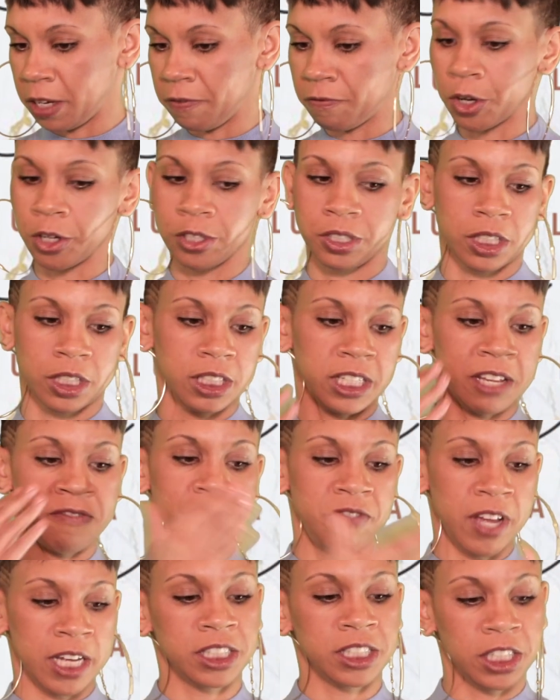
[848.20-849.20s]
versus
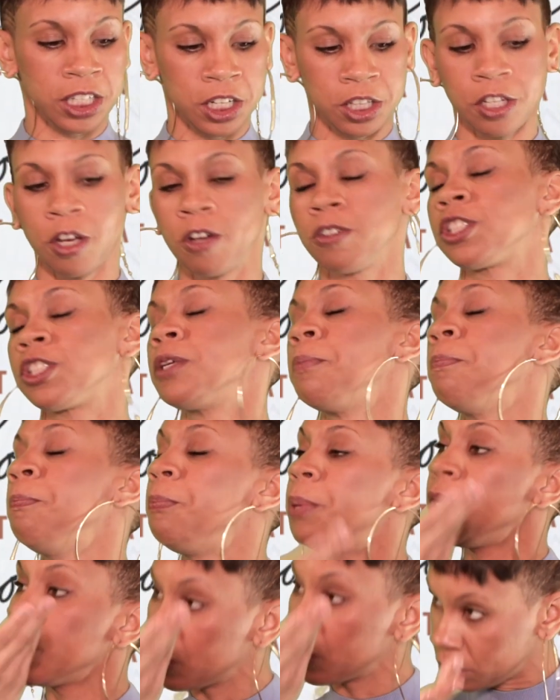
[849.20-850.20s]
investing in those to
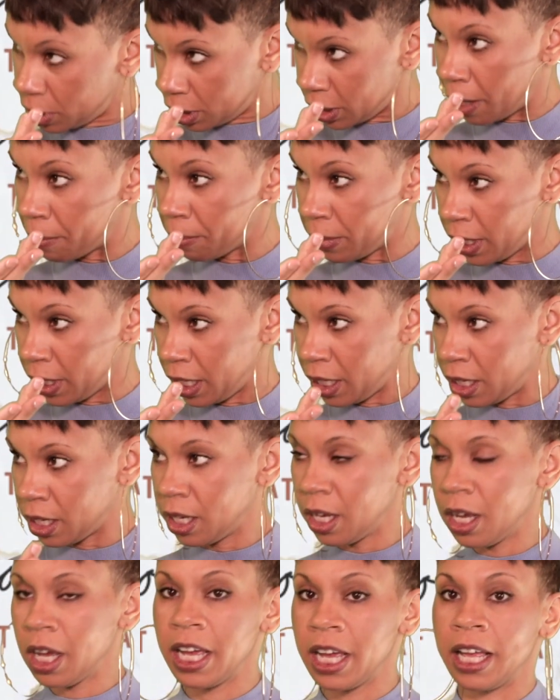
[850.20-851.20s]
build something
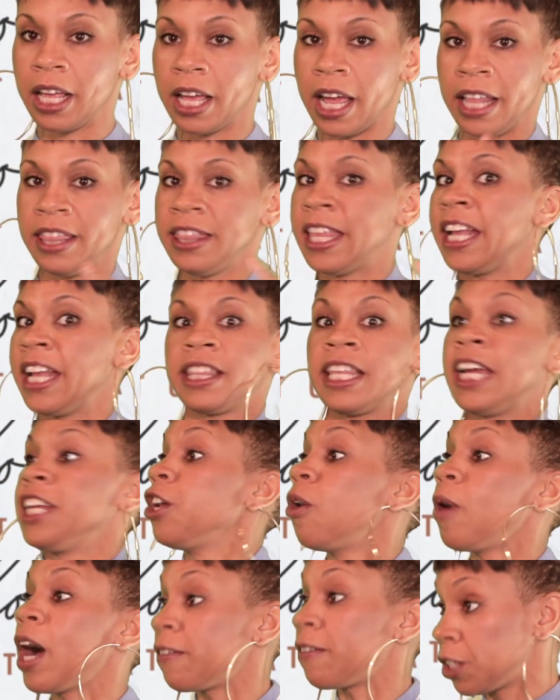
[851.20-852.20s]
and that they
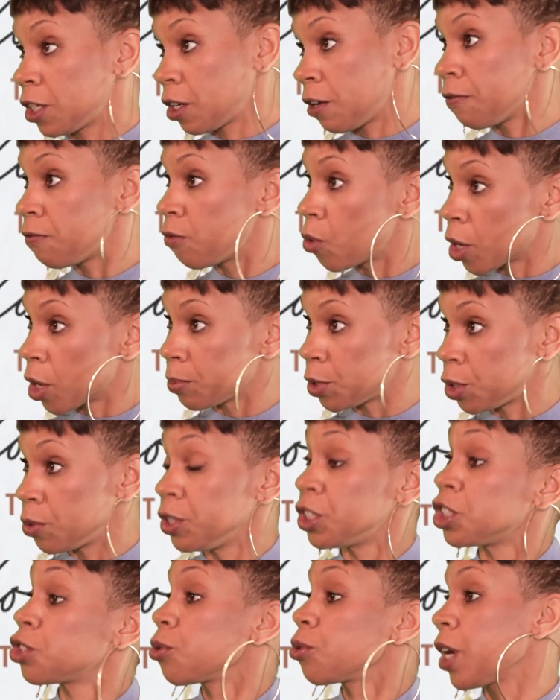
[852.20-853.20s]
don't have to conform to, and
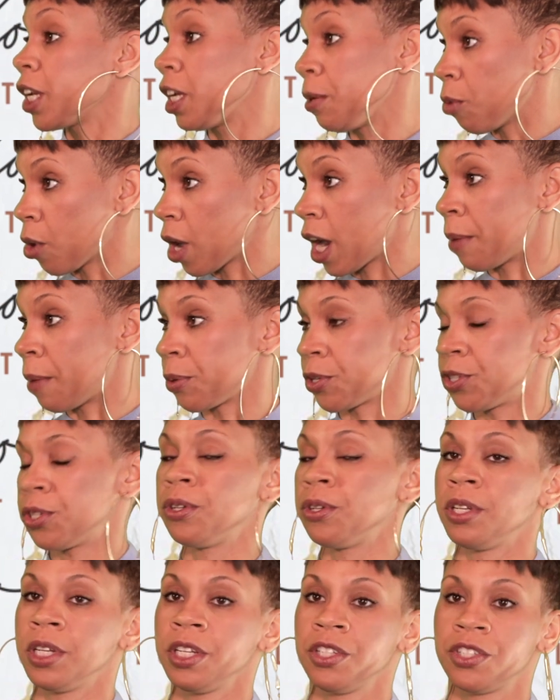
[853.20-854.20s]
just creating more opportunities.